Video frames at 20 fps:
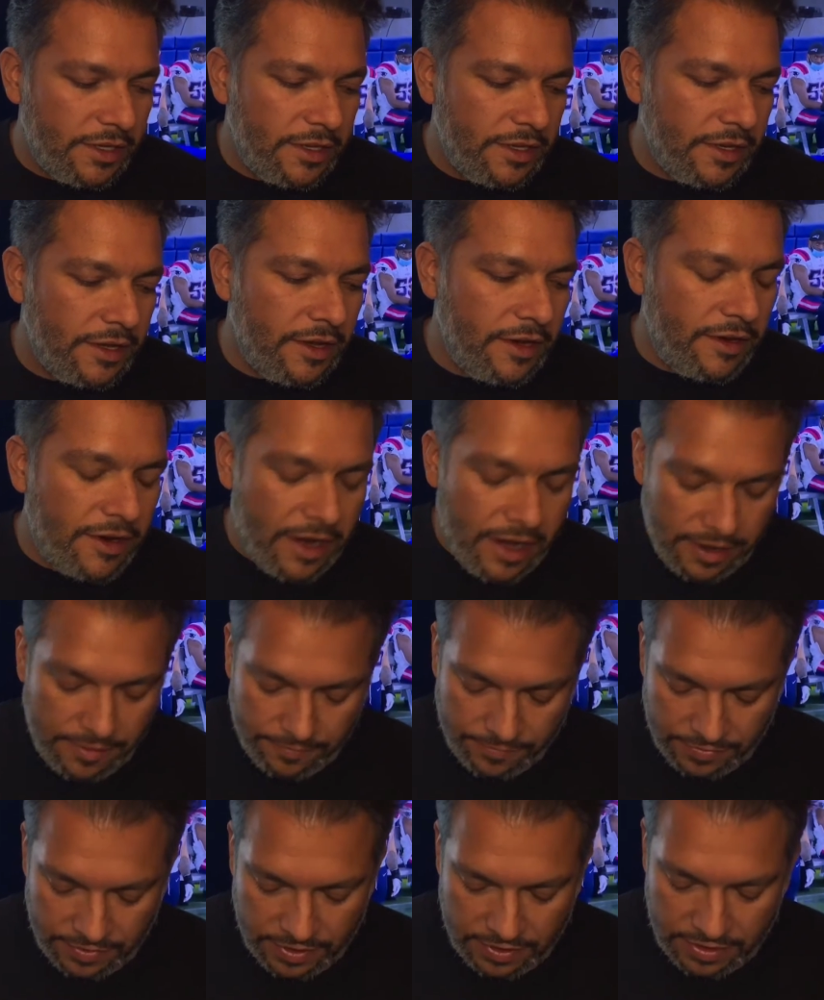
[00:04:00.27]
All right.
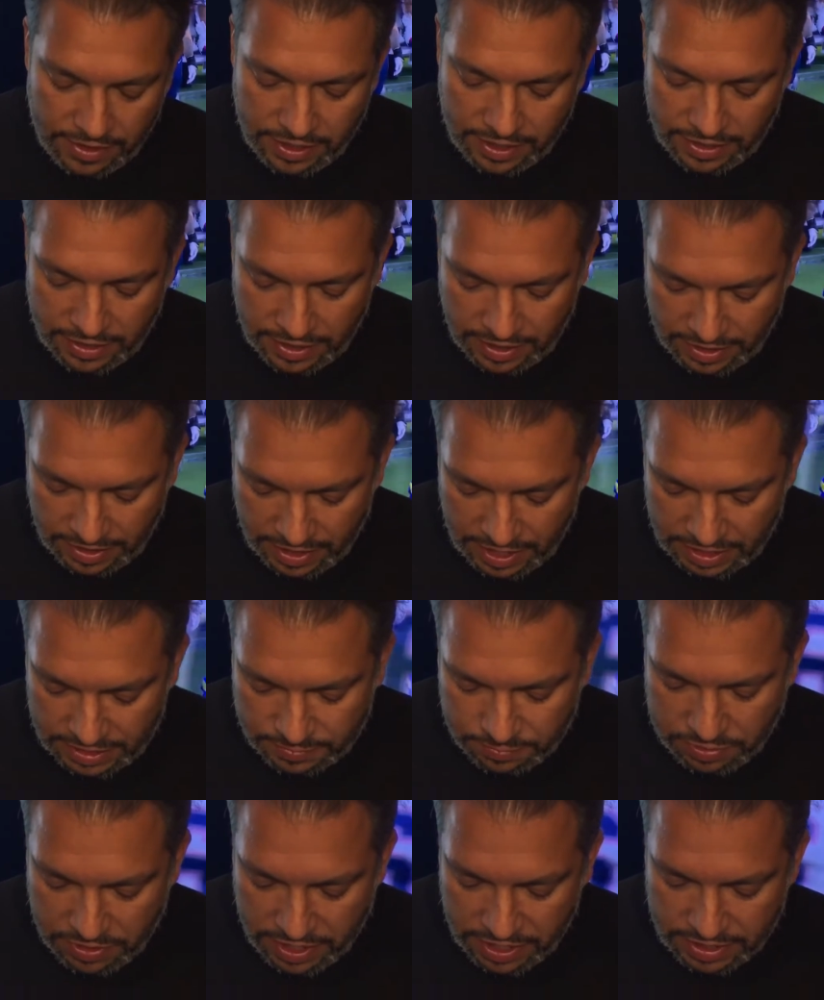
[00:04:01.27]
And then next
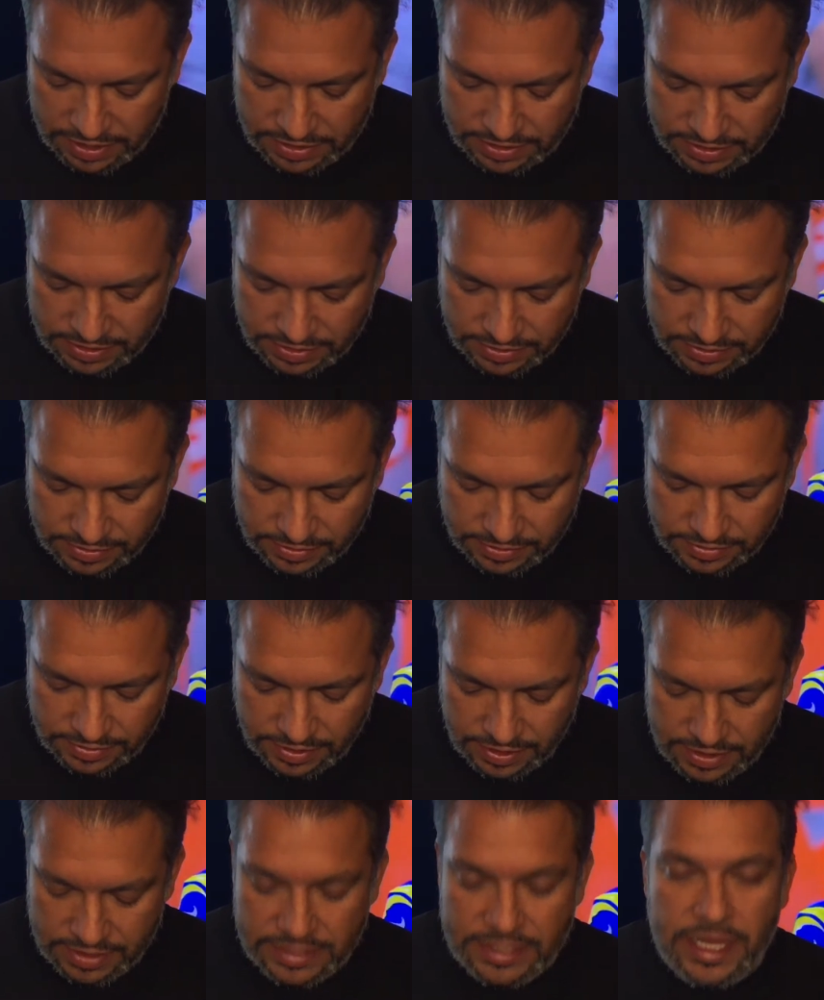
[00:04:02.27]
place
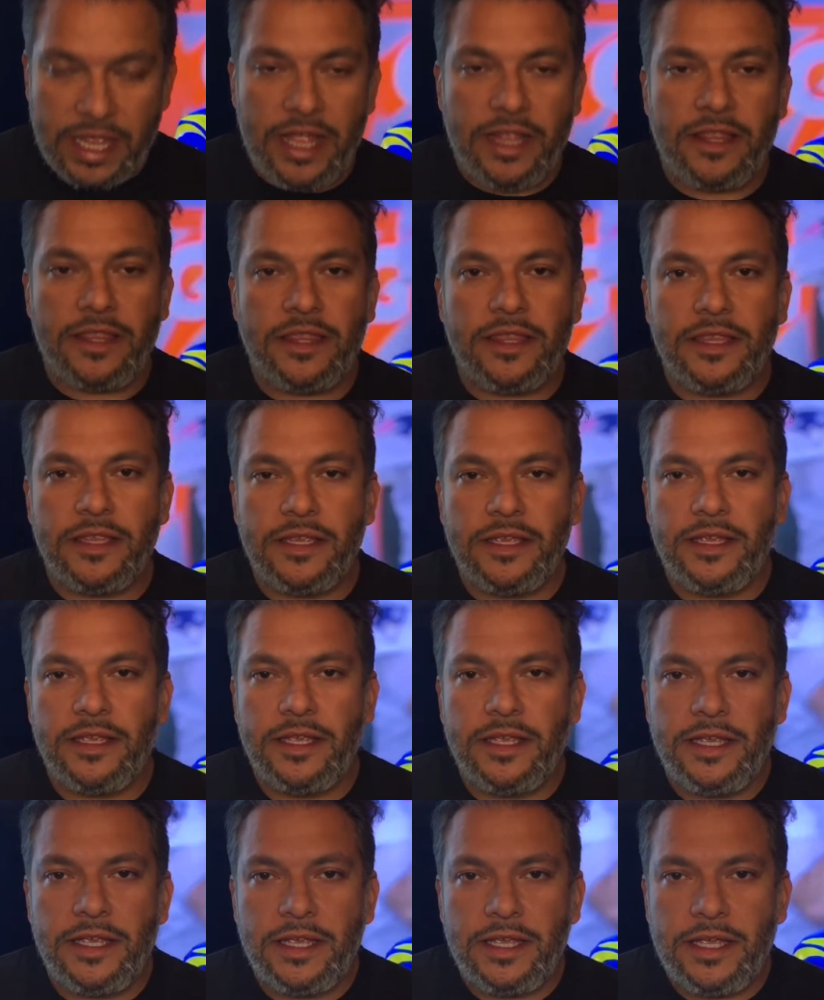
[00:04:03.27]
in 10th
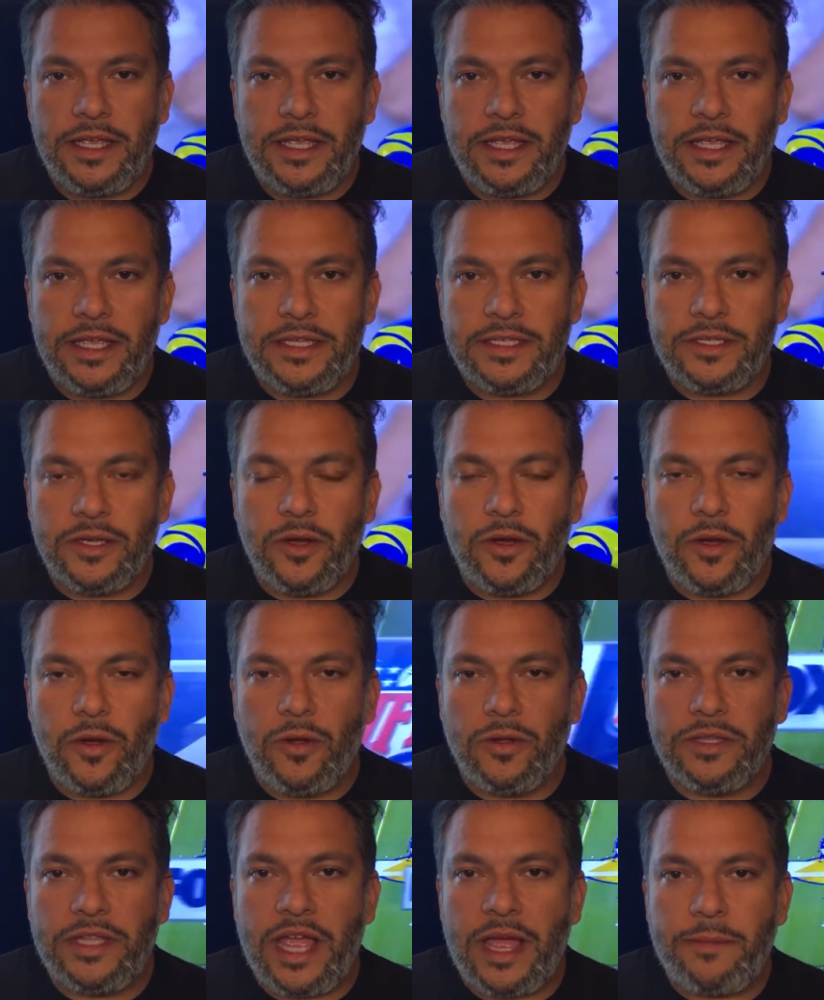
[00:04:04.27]
is
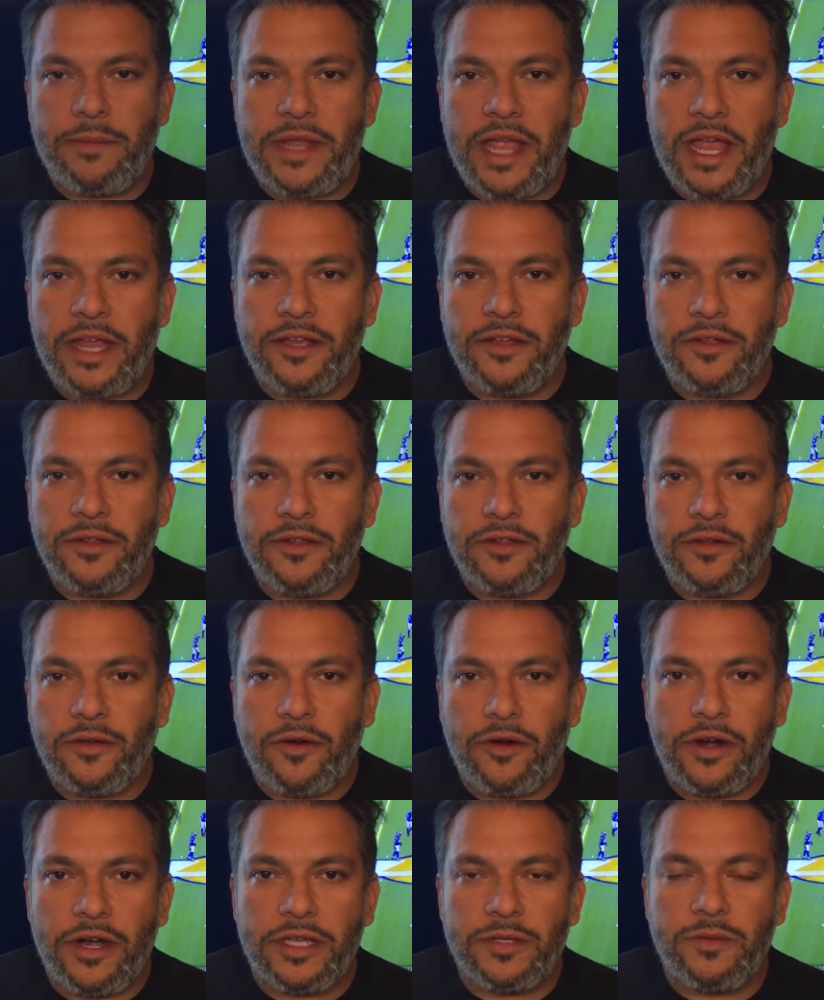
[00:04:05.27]
old damn Daniel,
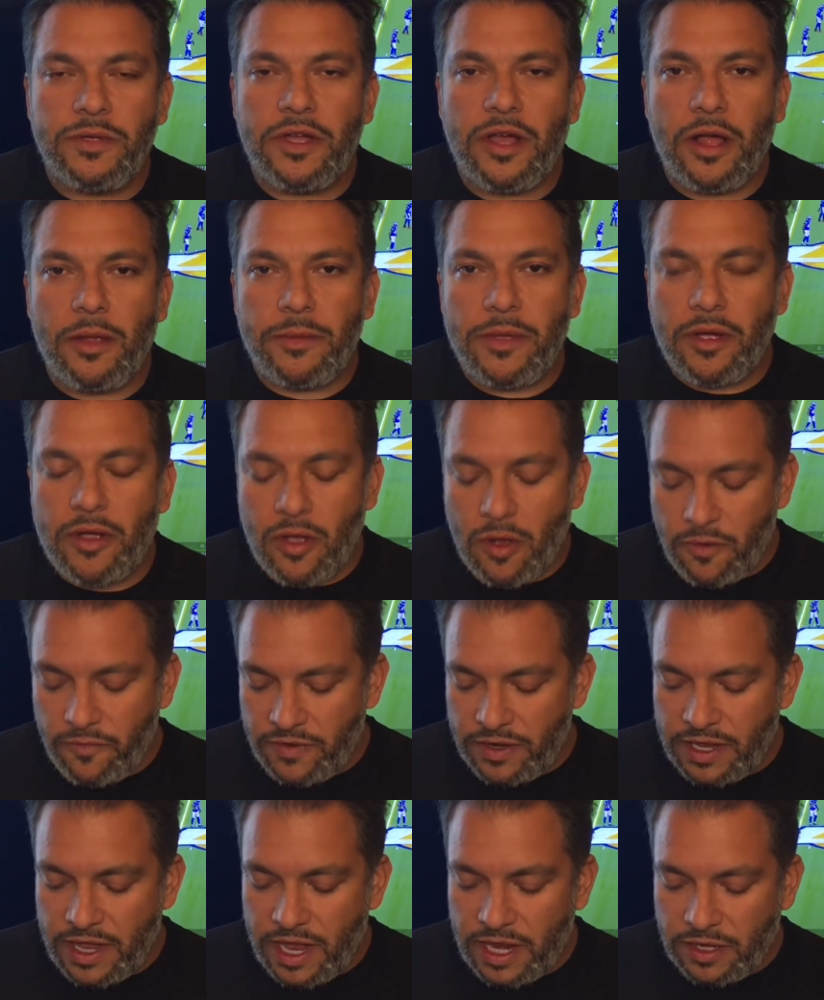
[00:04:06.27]
or as we call him now,
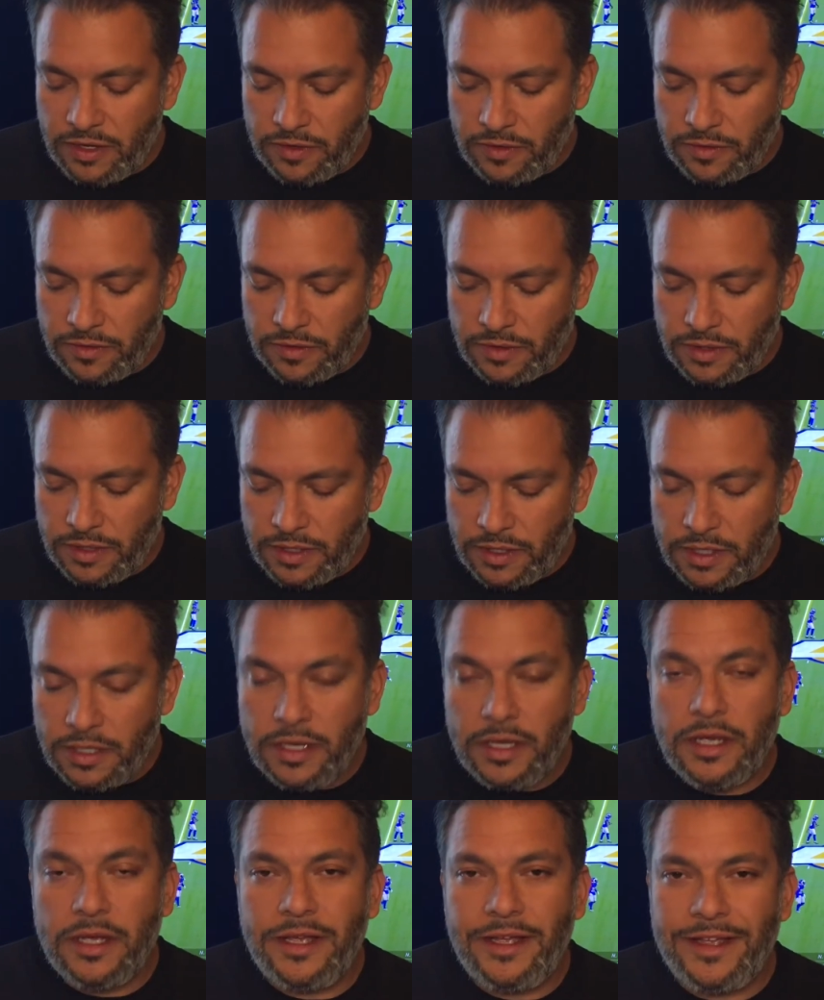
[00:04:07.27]
COVID Daniel.
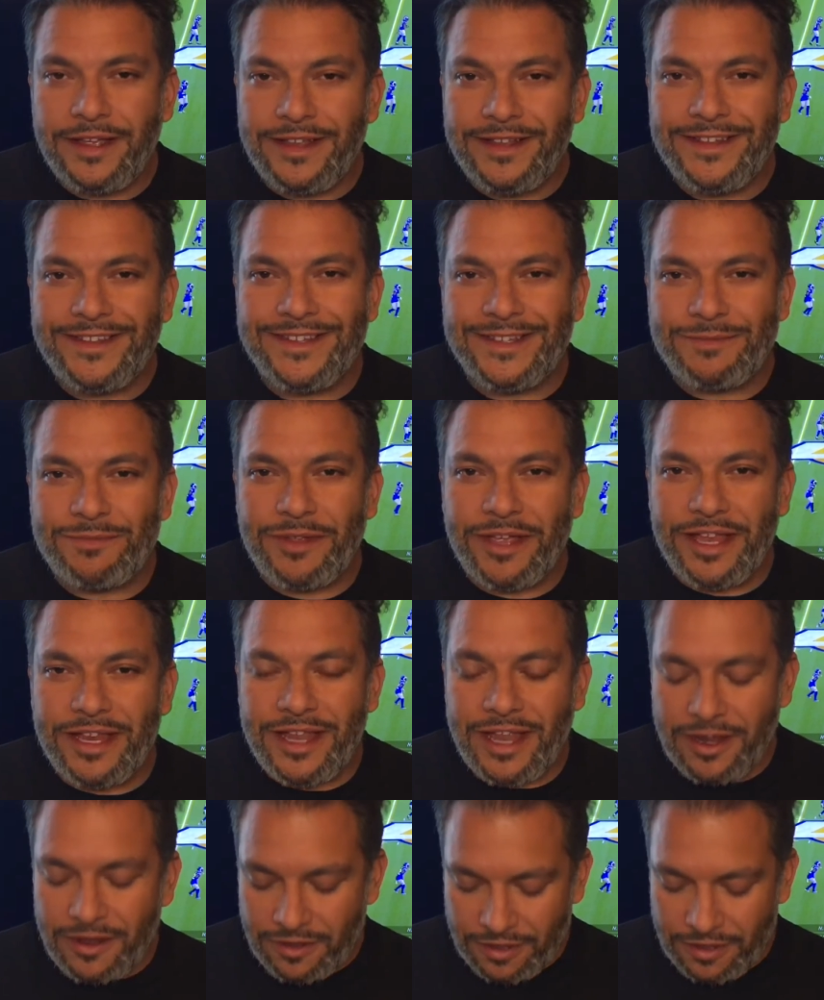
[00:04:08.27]
Just playing Daniel.